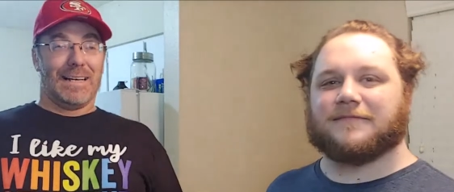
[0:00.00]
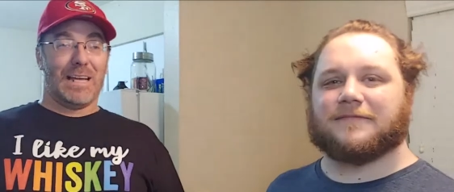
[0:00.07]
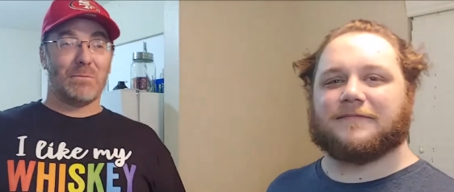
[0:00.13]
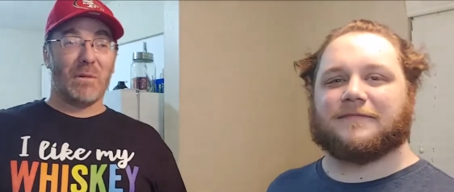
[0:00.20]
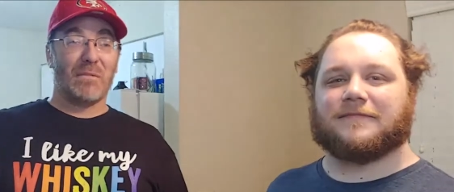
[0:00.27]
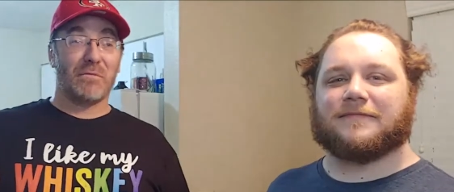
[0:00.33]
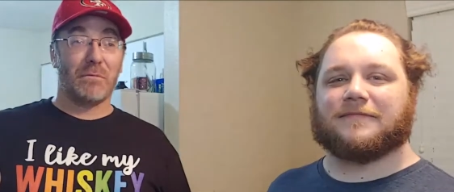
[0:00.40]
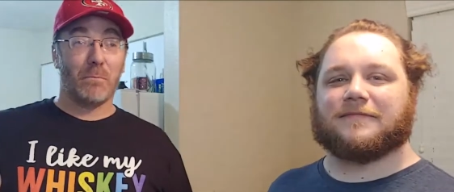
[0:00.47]
Speaker 1: I
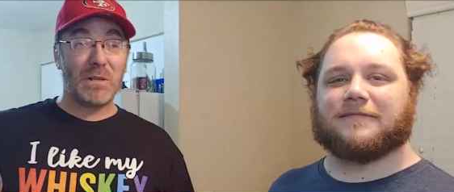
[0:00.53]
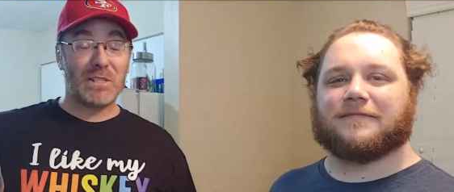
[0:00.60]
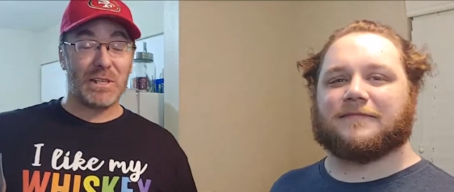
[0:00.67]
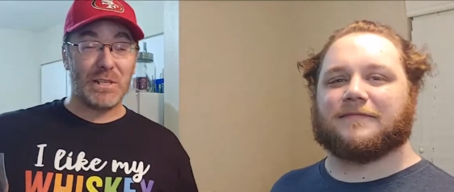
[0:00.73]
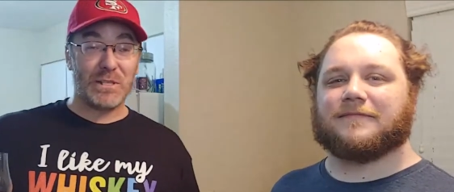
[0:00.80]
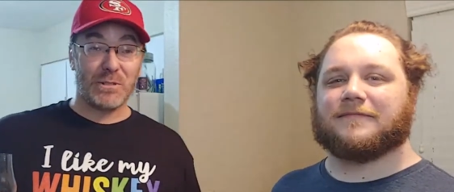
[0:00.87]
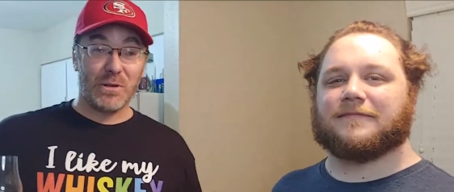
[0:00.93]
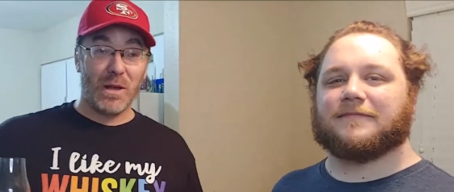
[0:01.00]
like my
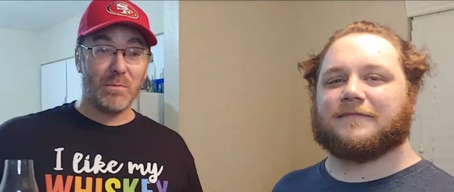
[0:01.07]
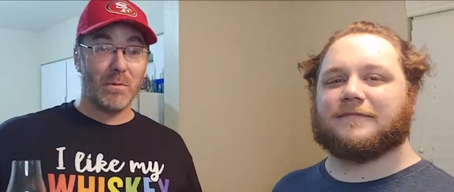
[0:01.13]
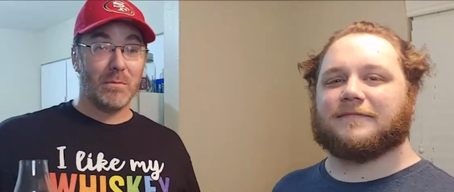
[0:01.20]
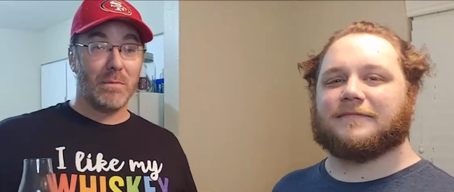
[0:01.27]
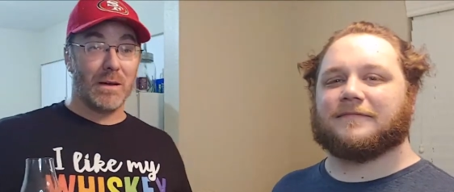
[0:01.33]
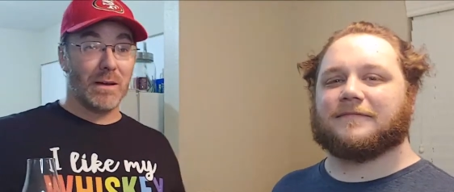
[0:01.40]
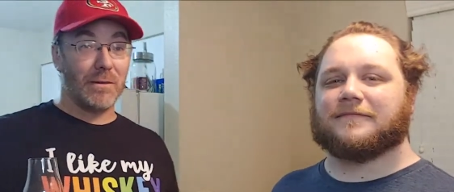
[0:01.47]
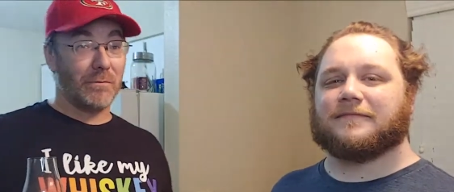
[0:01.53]
whiskey straight,
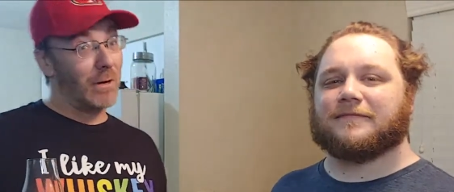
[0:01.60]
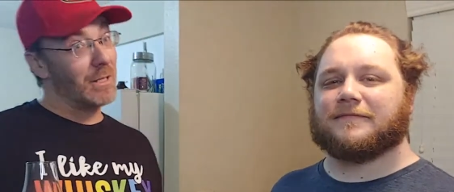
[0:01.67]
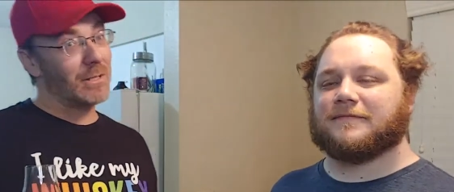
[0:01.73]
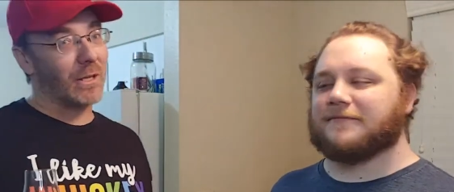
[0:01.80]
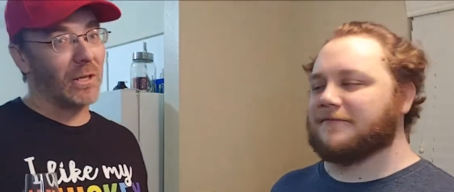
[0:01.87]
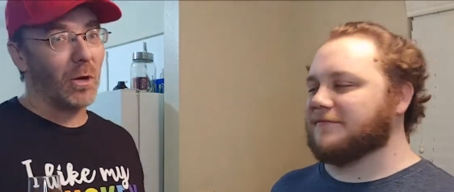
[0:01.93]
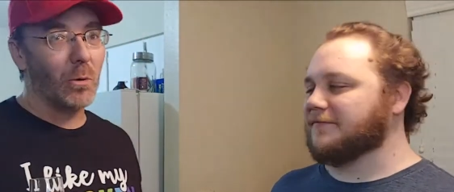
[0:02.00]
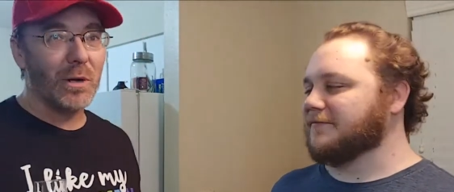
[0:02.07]
but my
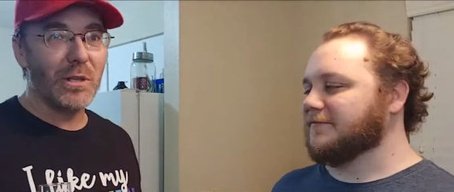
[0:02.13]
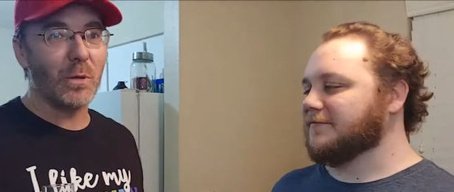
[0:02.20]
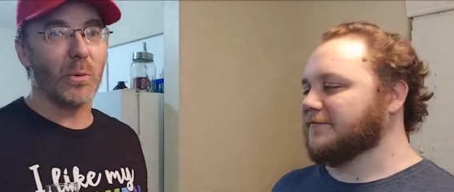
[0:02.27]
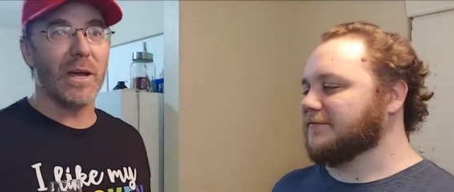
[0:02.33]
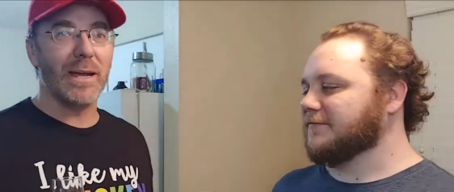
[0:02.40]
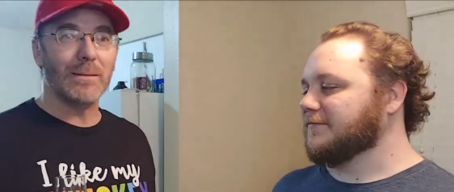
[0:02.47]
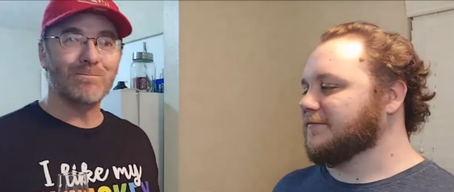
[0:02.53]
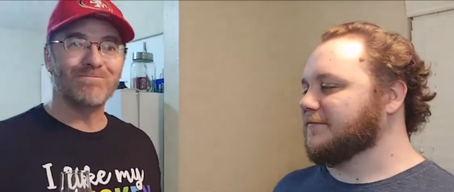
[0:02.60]
friends can go
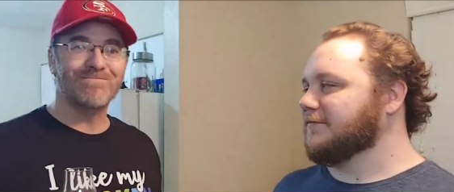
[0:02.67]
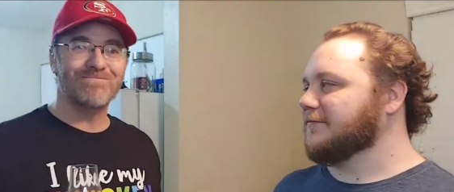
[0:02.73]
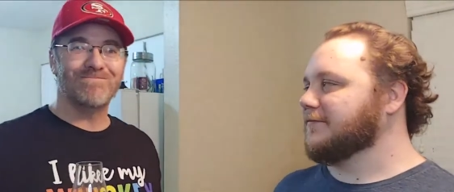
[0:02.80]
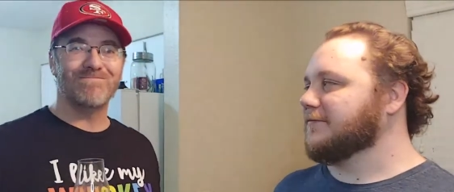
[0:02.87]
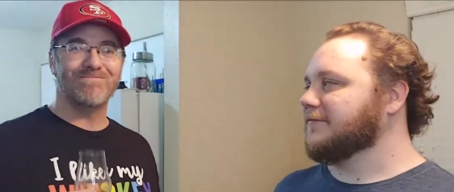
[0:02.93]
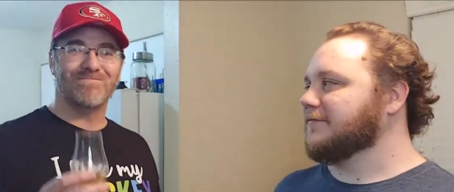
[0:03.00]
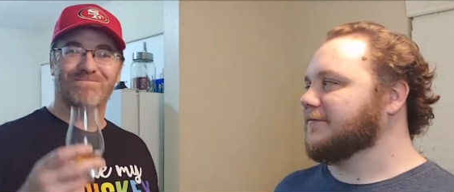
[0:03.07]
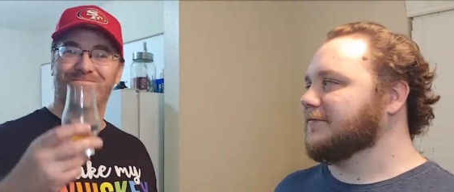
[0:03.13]
either way.
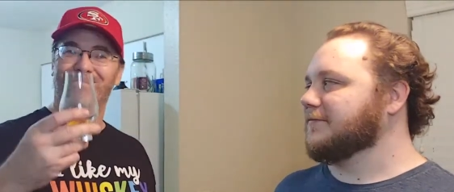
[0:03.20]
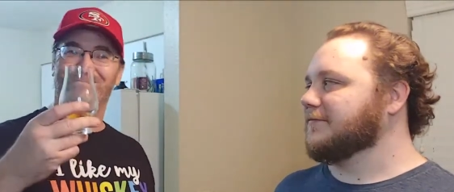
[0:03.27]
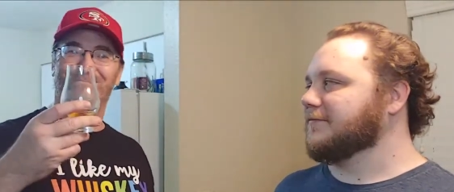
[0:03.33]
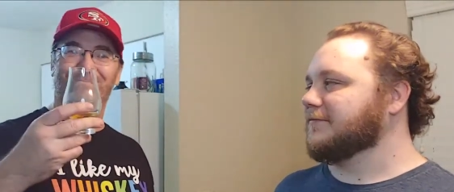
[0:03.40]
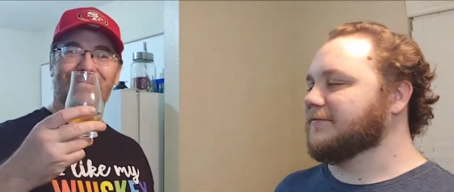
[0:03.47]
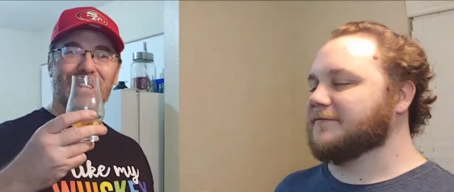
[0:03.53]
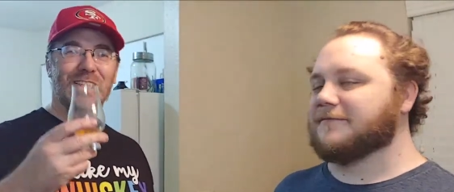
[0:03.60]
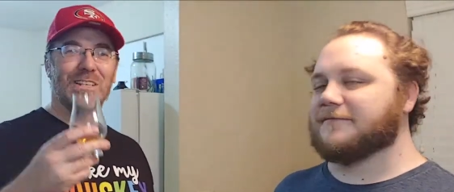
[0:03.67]

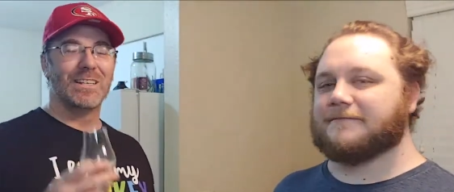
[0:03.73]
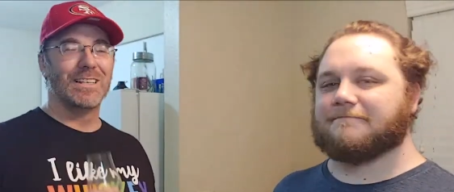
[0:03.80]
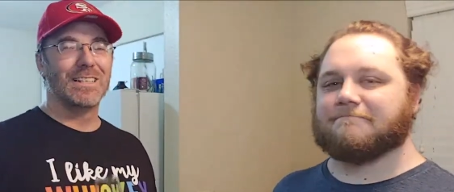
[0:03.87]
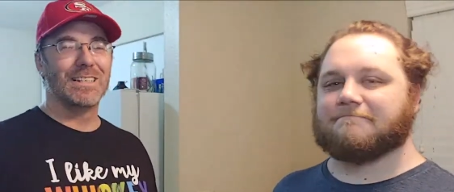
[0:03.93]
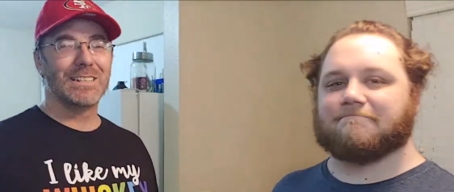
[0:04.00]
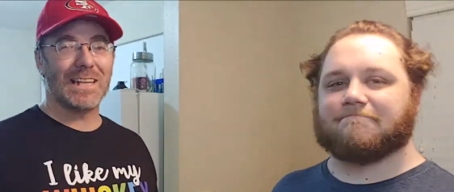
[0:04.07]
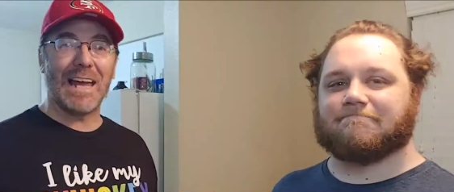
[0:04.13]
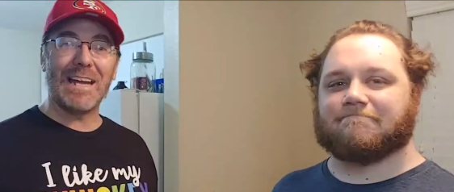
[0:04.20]

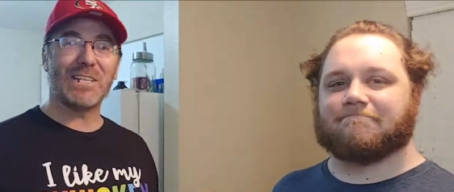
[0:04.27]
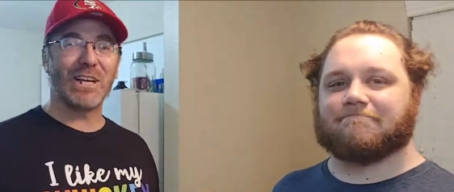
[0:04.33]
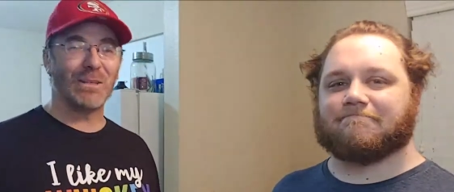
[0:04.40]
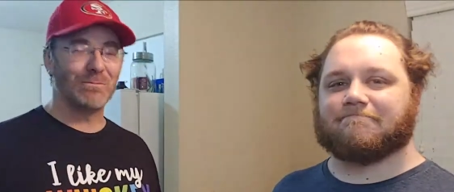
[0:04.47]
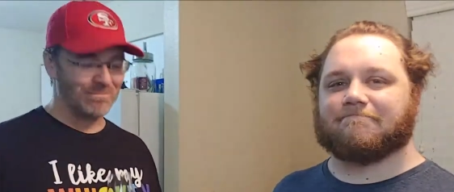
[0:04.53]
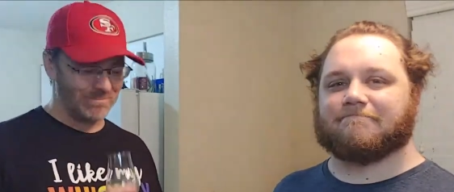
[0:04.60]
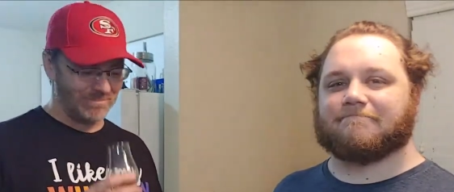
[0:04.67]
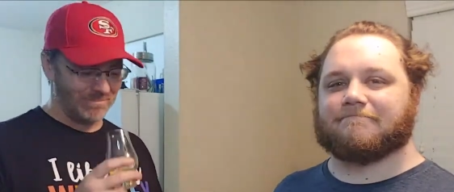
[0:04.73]

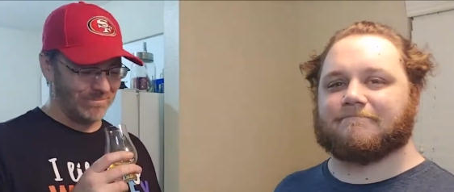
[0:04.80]
Sláinte.